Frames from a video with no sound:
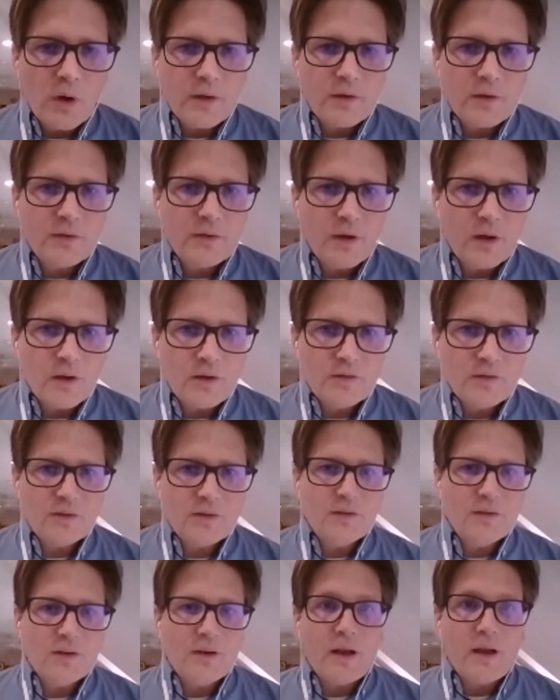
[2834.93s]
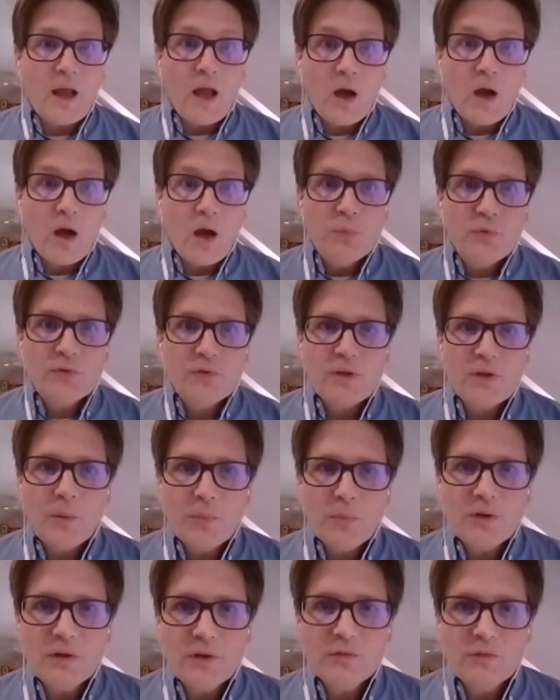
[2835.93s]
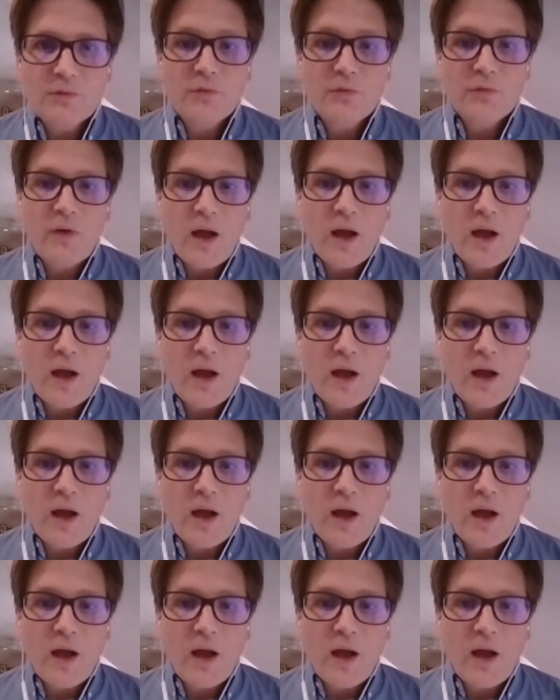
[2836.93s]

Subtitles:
what it does is it helps companies